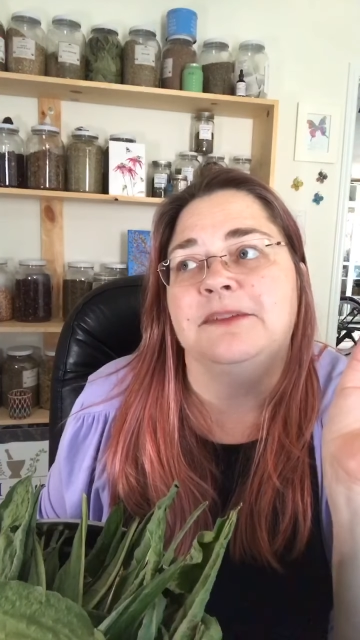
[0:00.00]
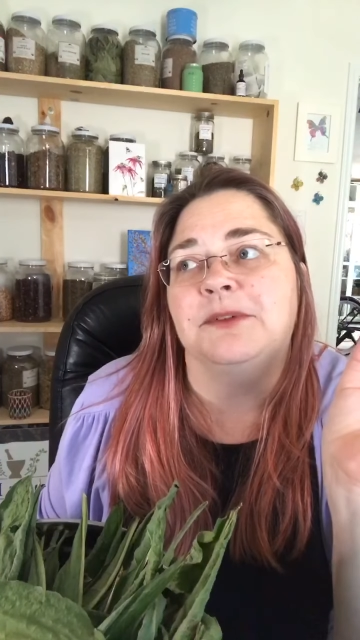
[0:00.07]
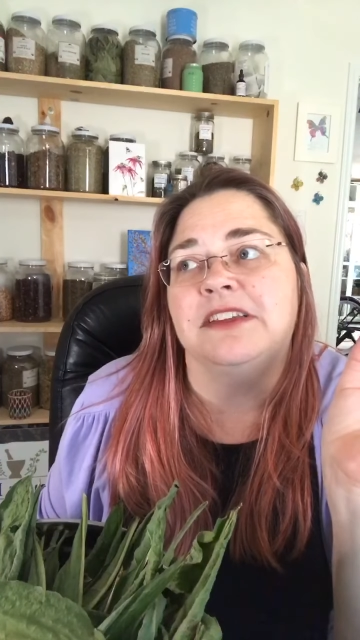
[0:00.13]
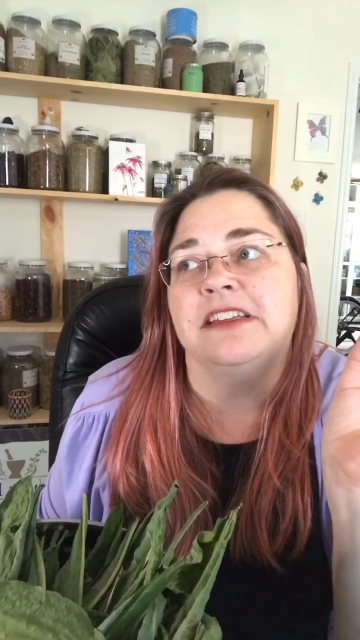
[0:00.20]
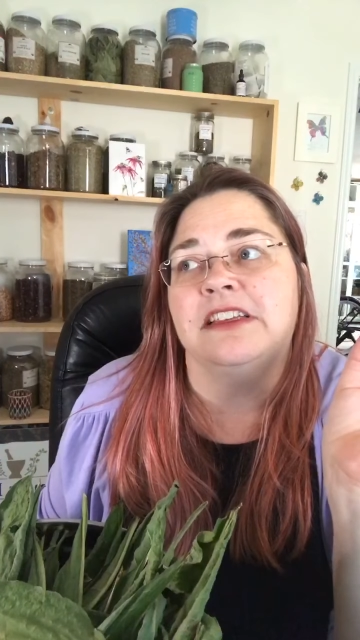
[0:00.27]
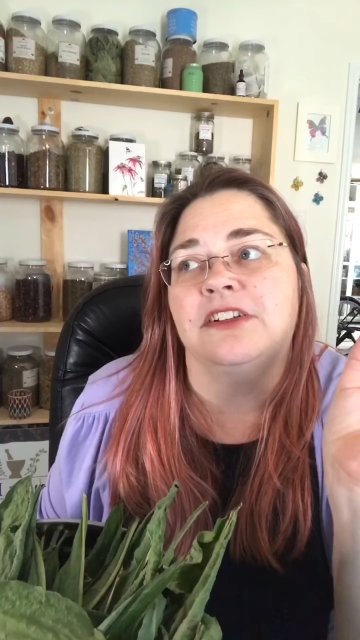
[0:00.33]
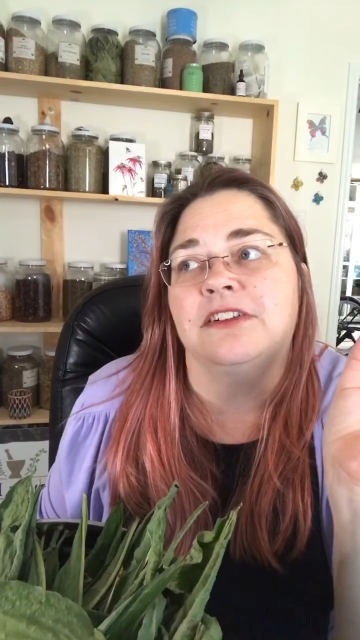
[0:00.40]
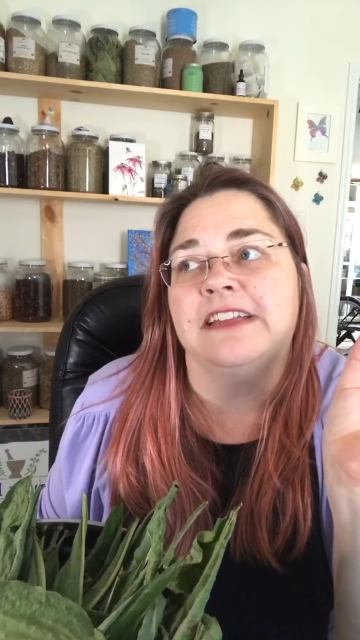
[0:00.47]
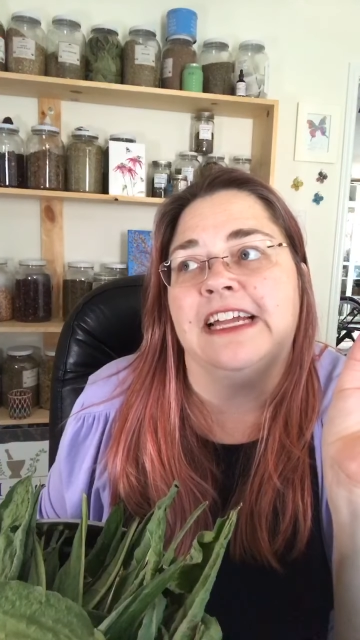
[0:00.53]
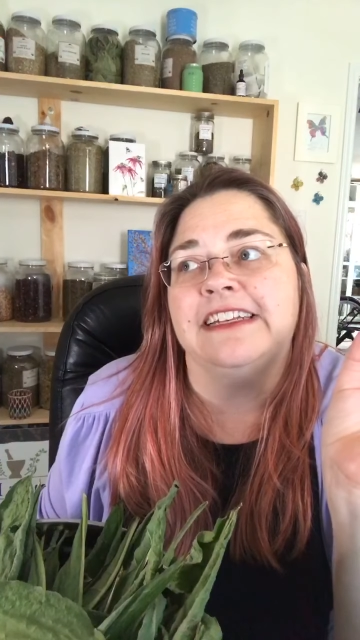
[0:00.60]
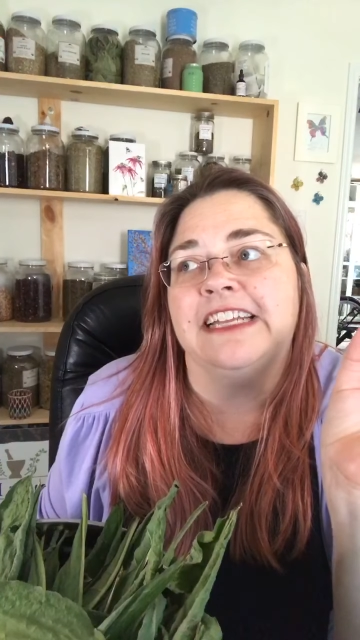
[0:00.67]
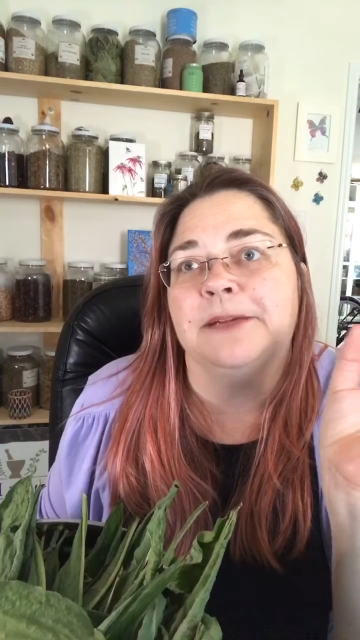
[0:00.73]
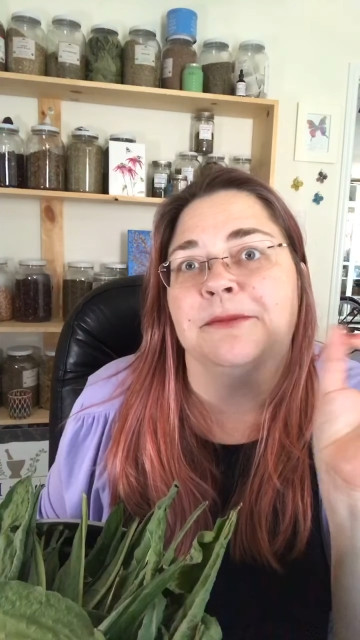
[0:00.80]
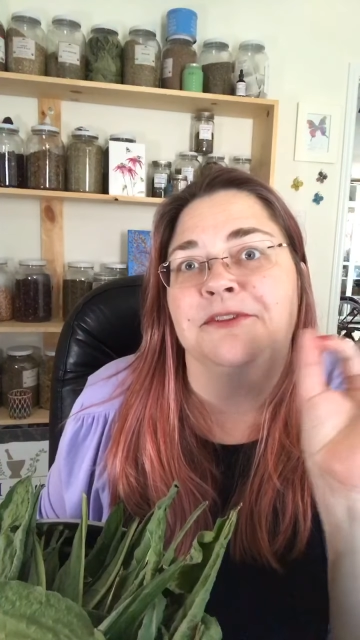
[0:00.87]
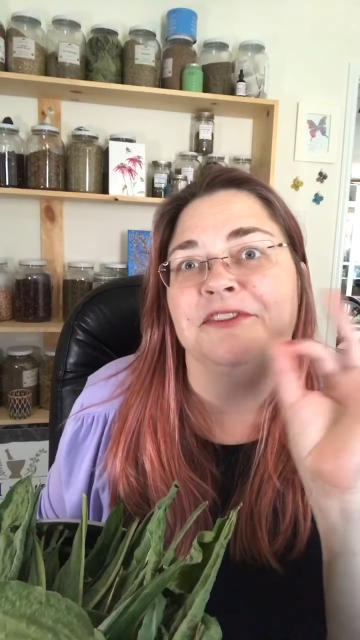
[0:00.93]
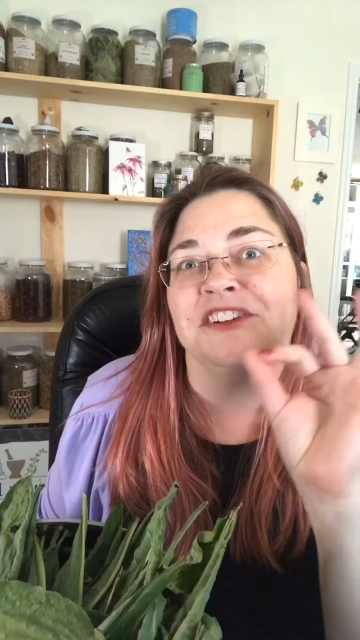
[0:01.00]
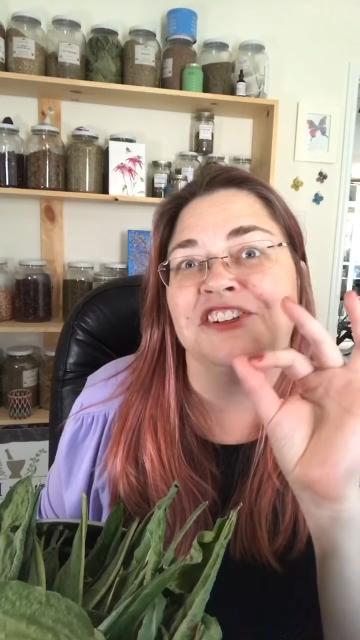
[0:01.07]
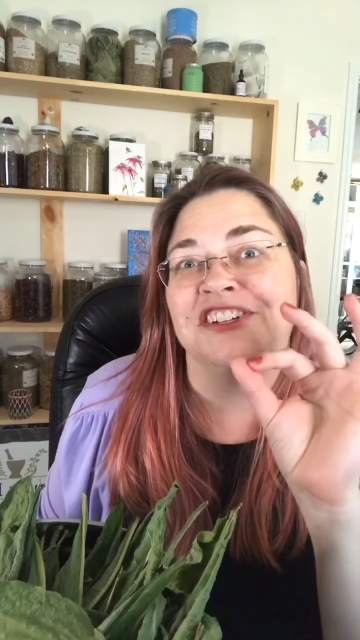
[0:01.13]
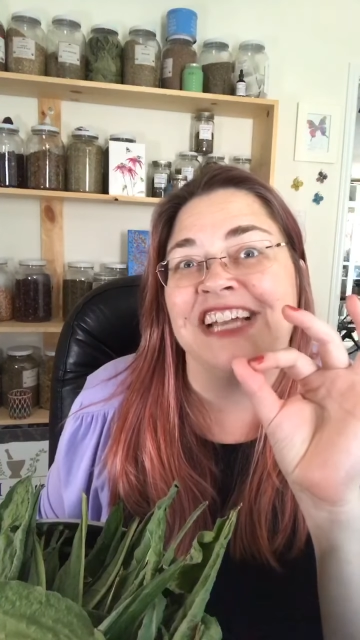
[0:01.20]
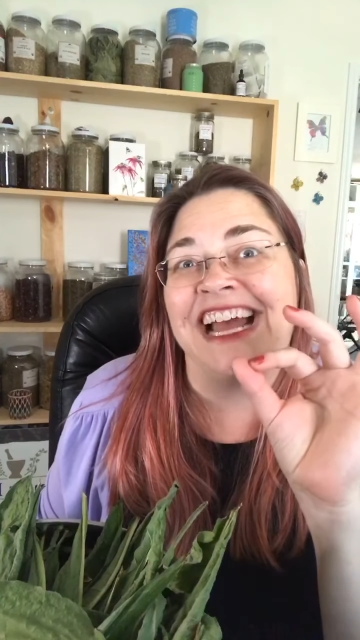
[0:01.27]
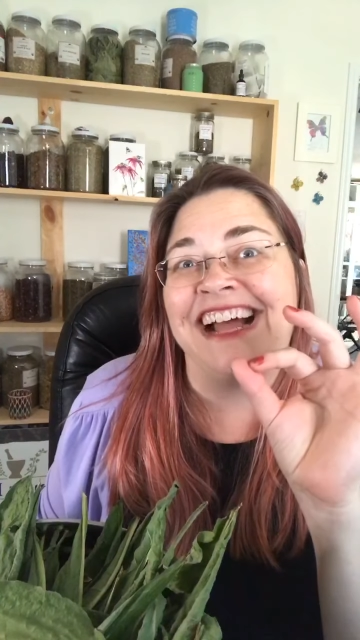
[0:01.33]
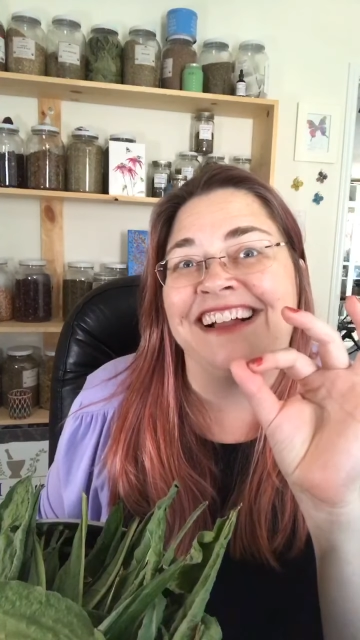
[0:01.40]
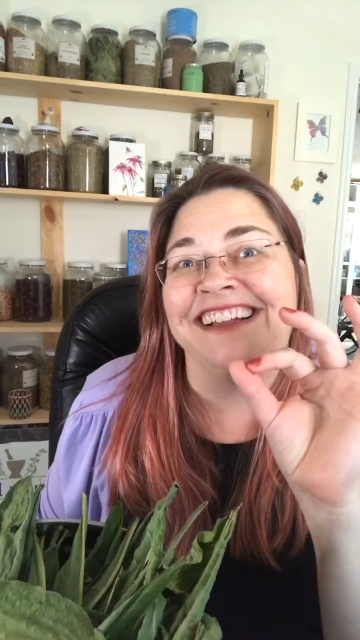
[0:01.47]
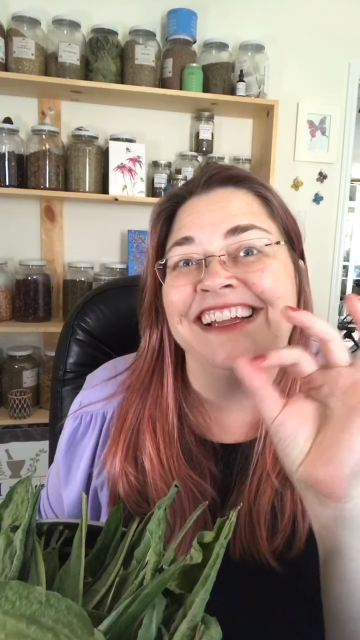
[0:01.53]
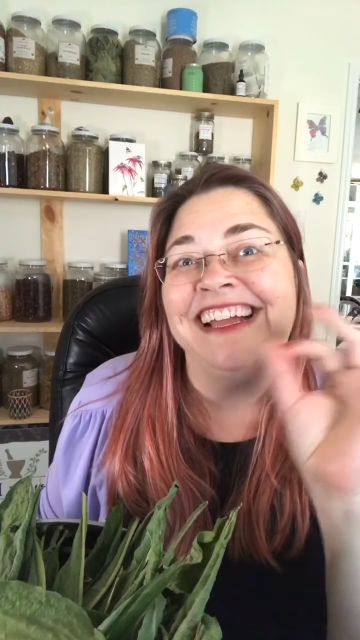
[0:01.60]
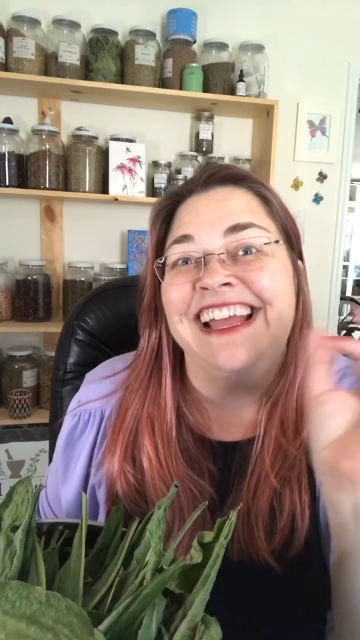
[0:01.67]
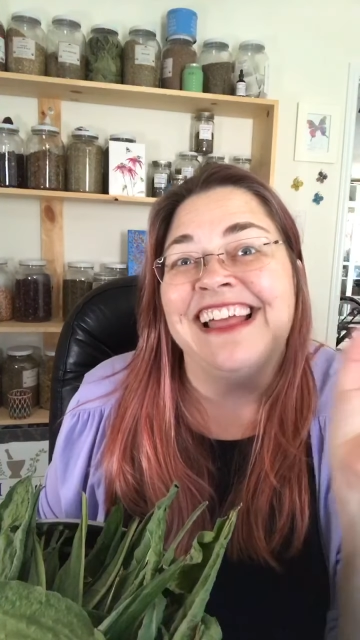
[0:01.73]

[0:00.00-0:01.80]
within their Latin name officinale,